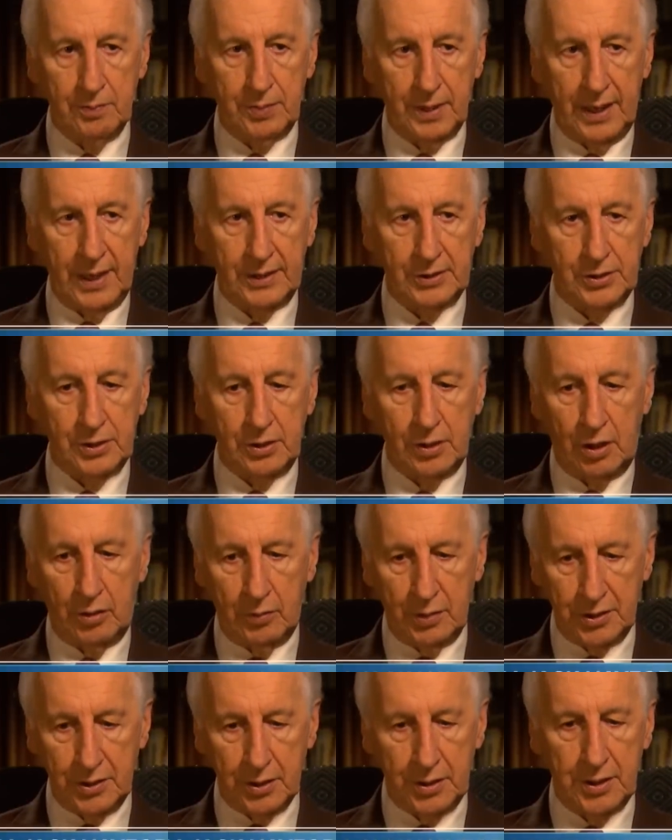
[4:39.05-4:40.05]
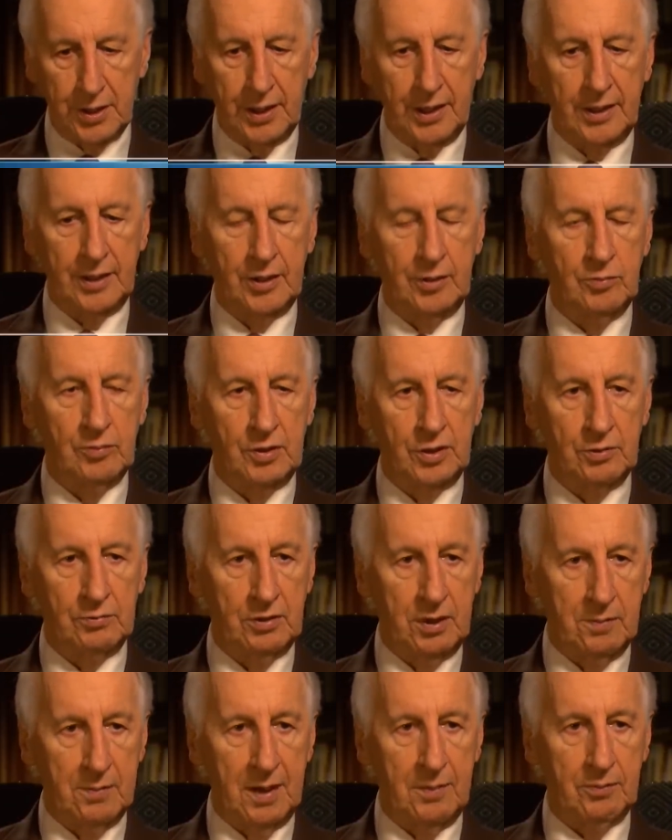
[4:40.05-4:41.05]
compassion, always attended with
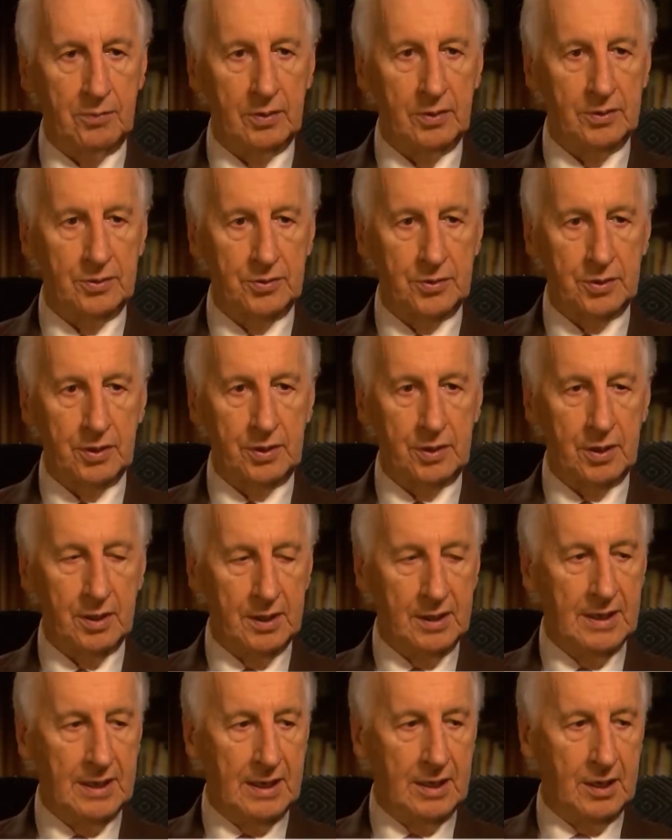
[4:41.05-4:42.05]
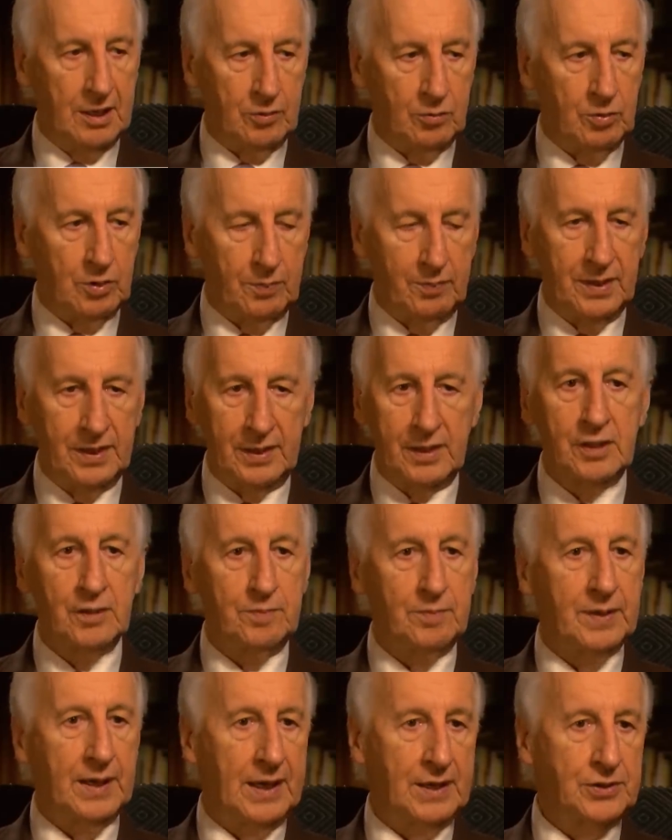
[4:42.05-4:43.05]
a remembrance that we're being
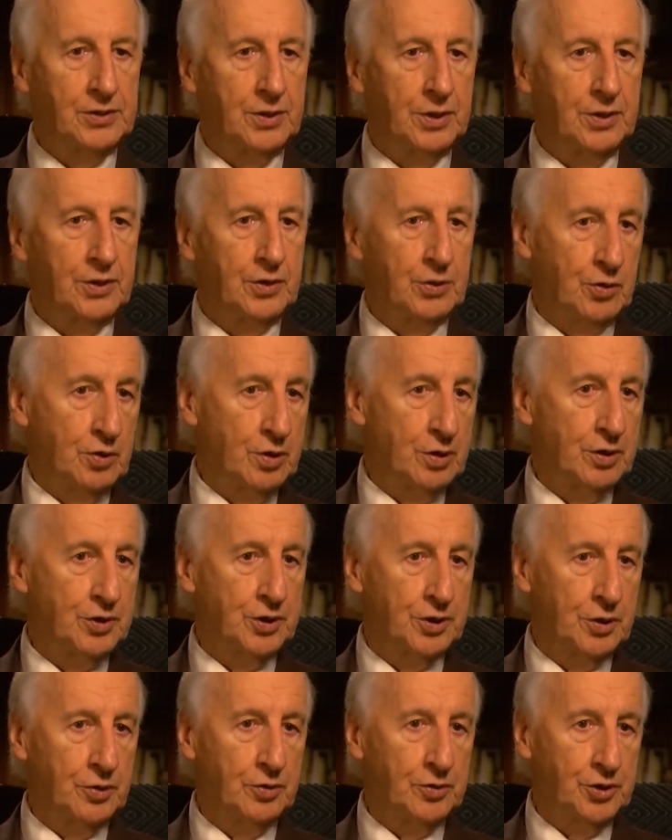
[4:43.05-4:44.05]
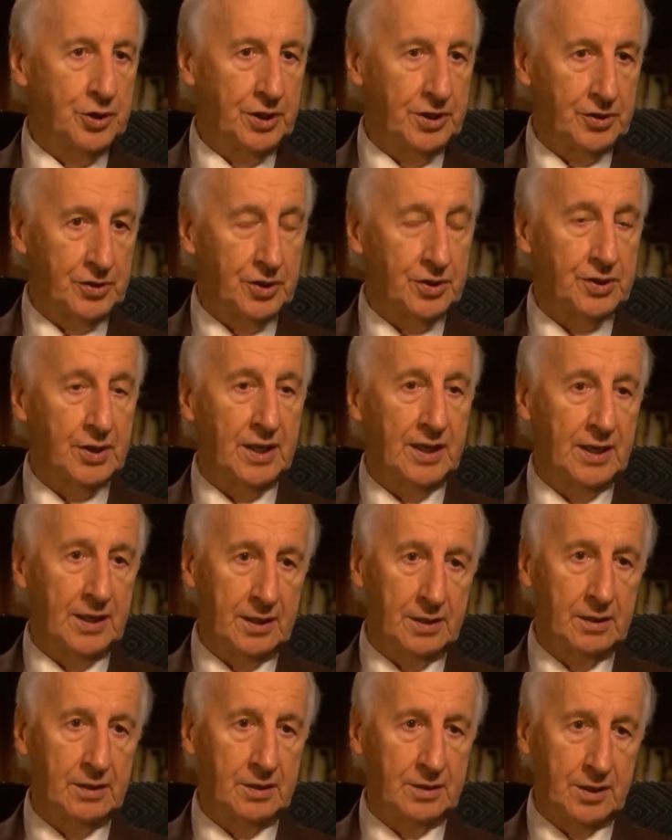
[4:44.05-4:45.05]
compassionate in order to show Jesus
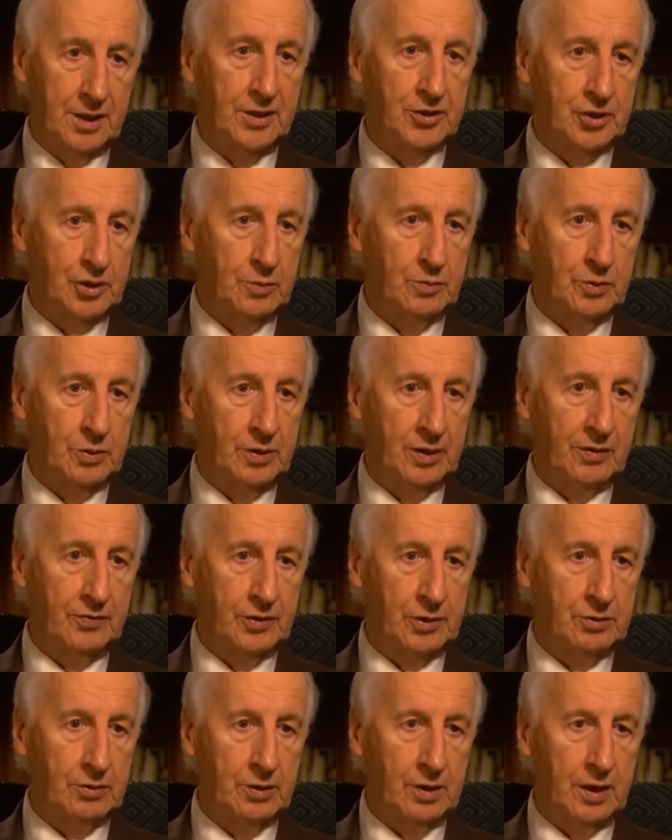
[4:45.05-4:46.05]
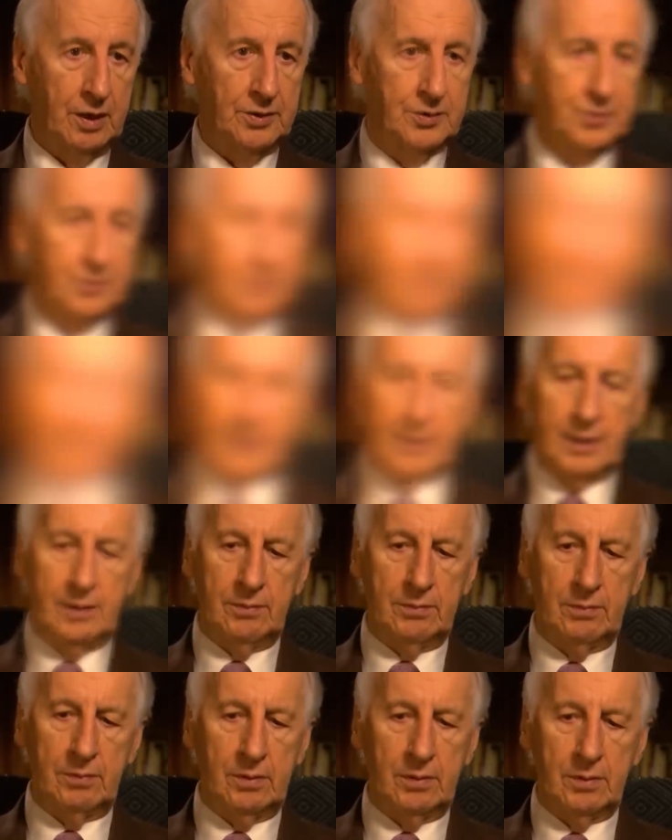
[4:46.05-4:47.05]
and the testimony of the cross.
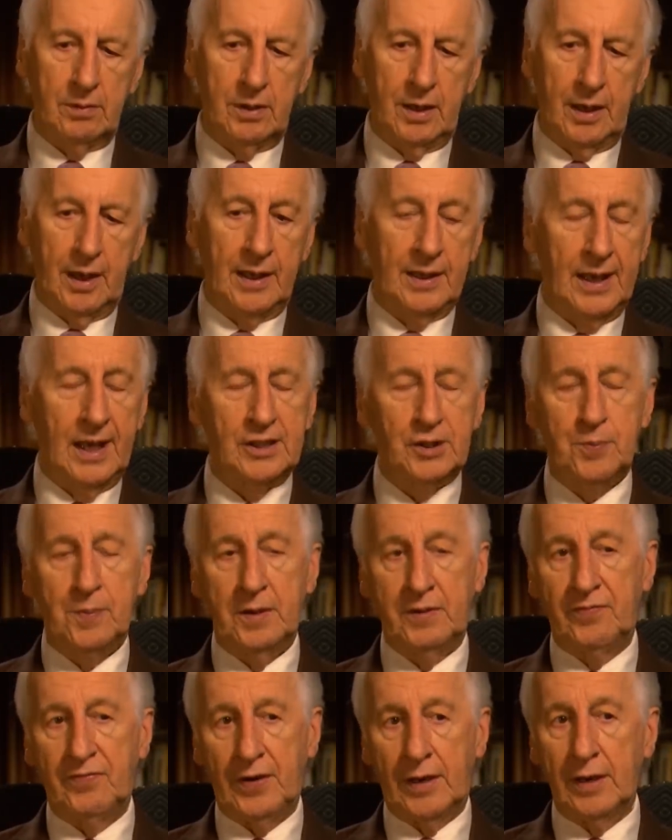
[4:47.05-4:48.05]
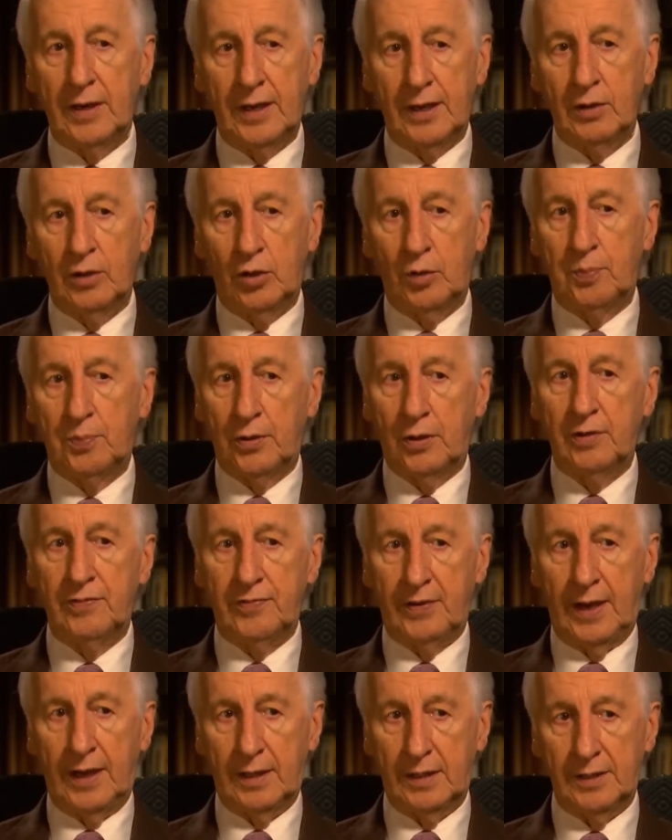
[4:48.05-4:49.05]
And that's been fairly low
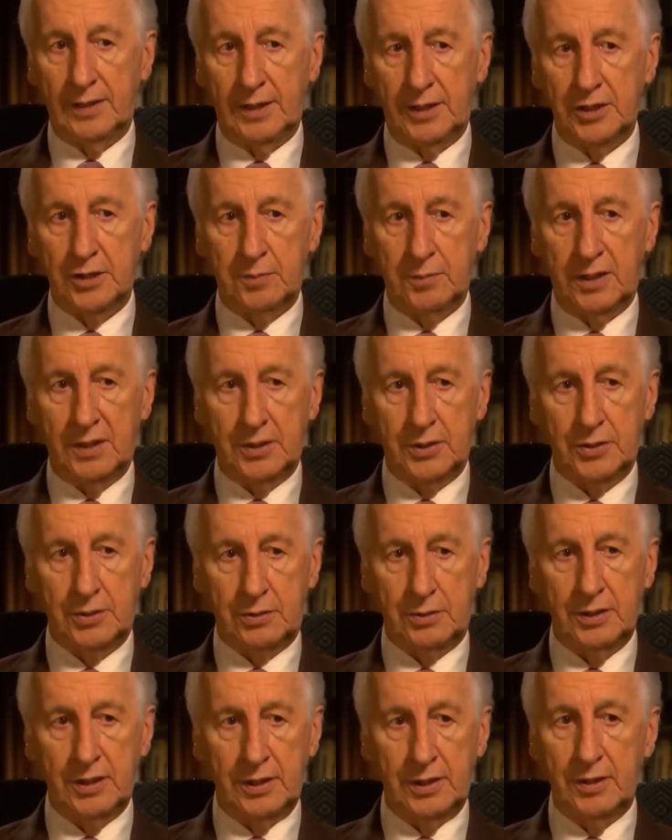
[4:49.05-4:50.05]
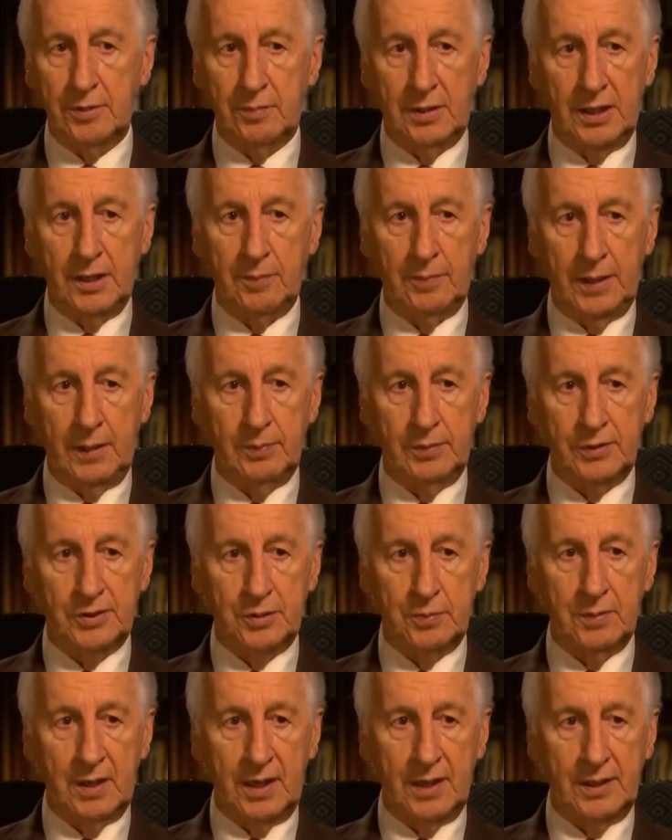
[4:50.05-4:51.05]
profile in his ministry in many
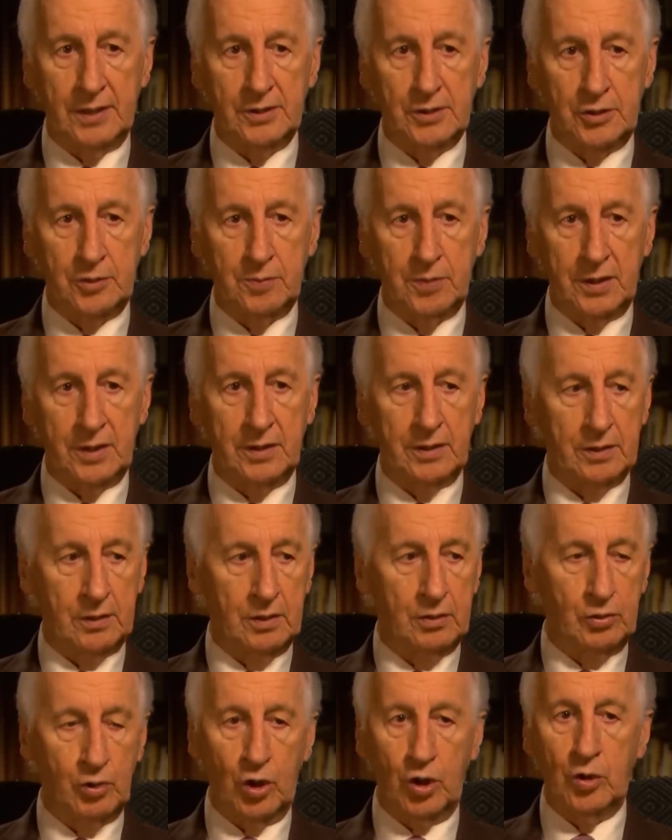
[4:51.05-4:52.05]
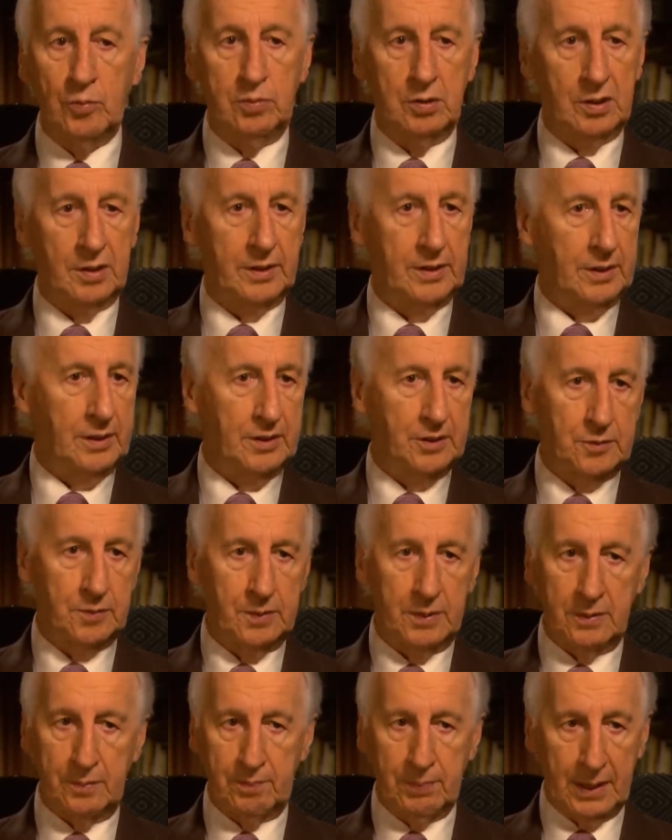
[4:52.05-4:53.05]
people's minds, but globally it
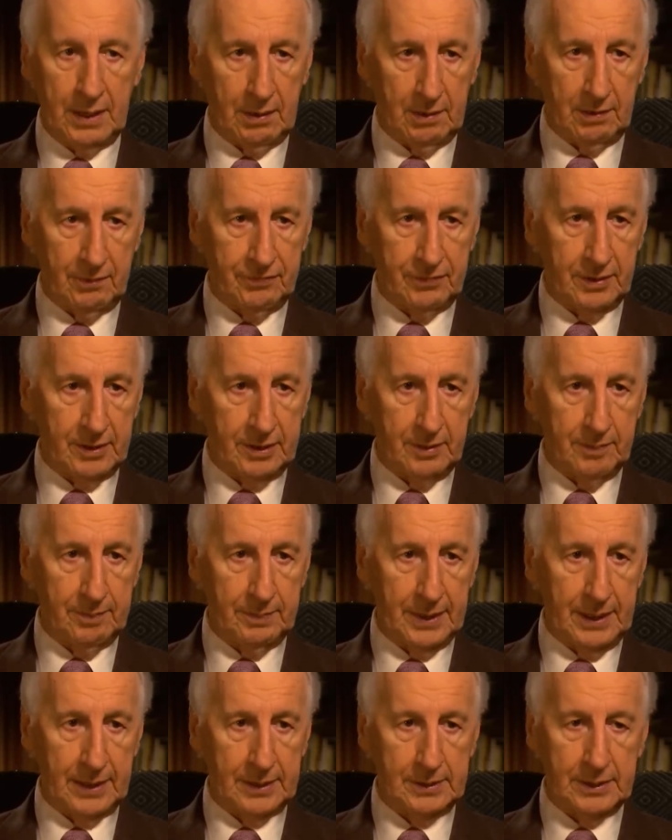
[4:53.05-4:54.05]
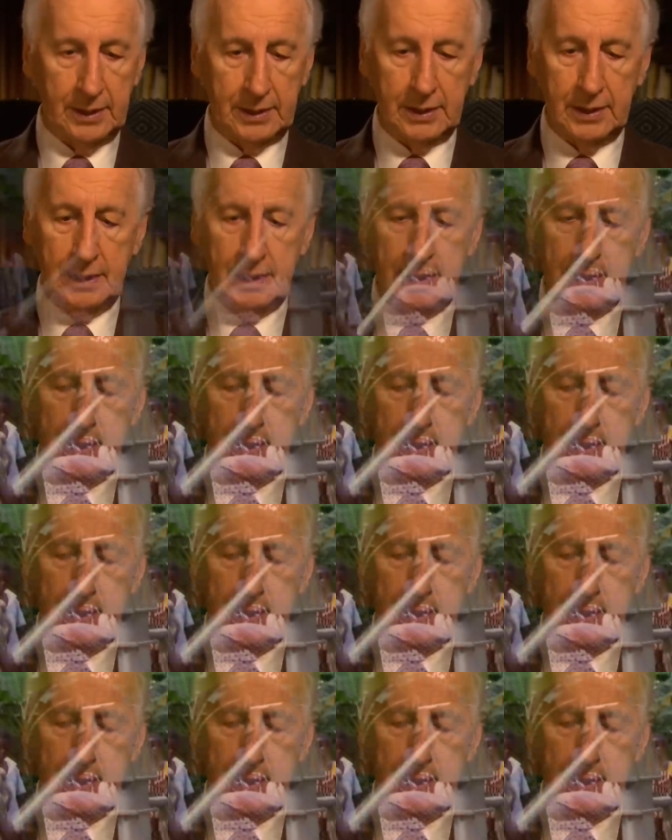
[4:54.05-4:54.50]
has been powerfully impacting.